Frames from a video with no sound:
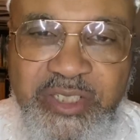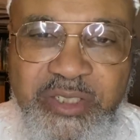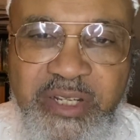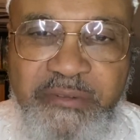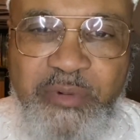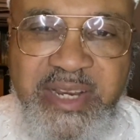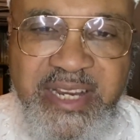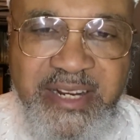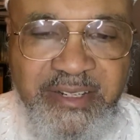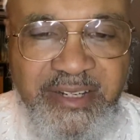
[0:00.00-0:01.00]
if we
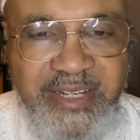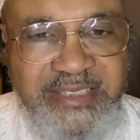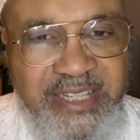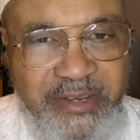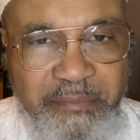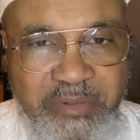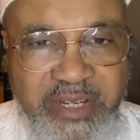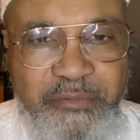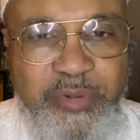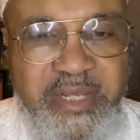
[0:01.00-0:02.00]
need Allah's help,
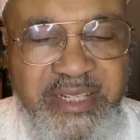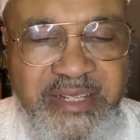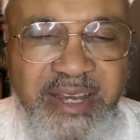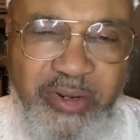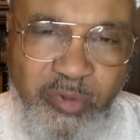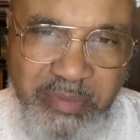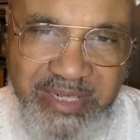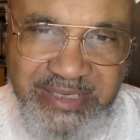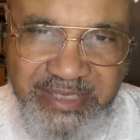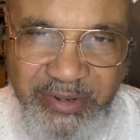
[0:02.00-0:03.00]
if we need God
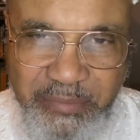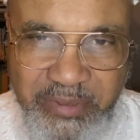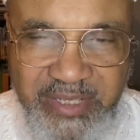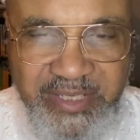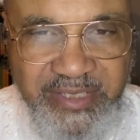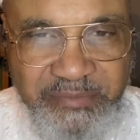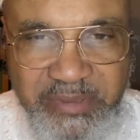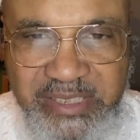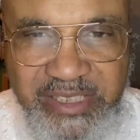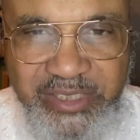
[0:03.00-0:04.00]
Almighty's help,
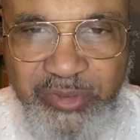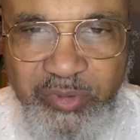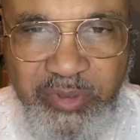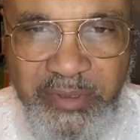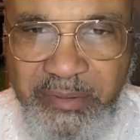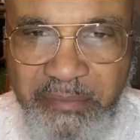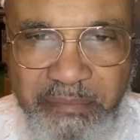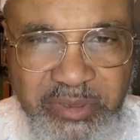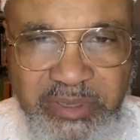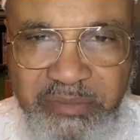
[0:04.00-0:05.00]
especially you
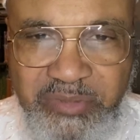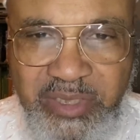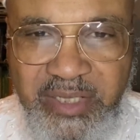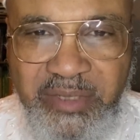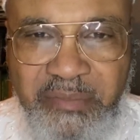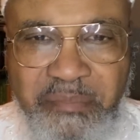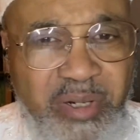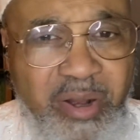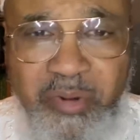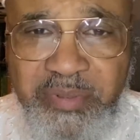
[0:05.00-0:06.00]
Muslims, but
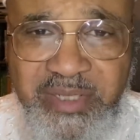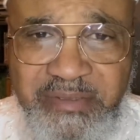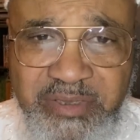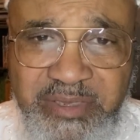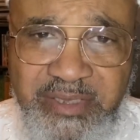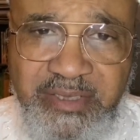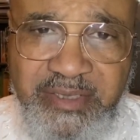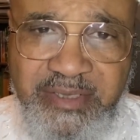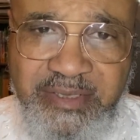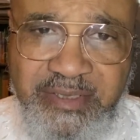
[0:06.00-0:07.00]
all believers,
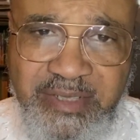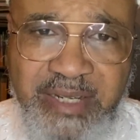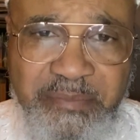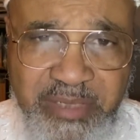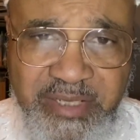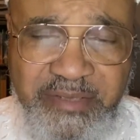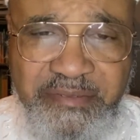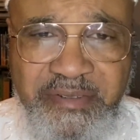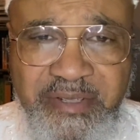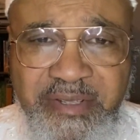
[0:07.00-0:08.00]
I
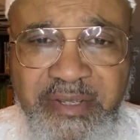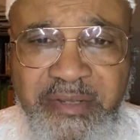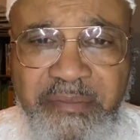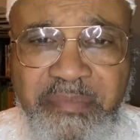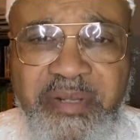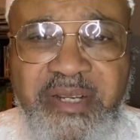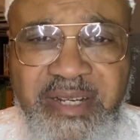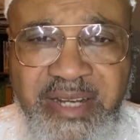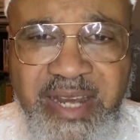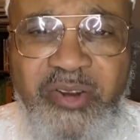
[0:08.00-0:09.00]
believe. But
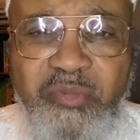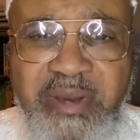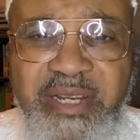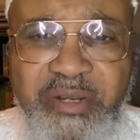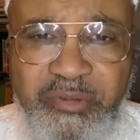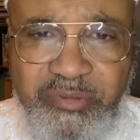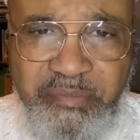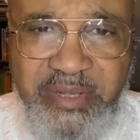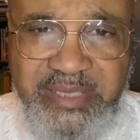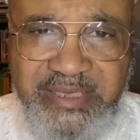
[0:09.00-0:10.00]
God Almighty knows
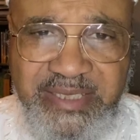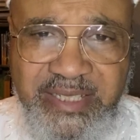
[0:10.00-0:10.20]
best.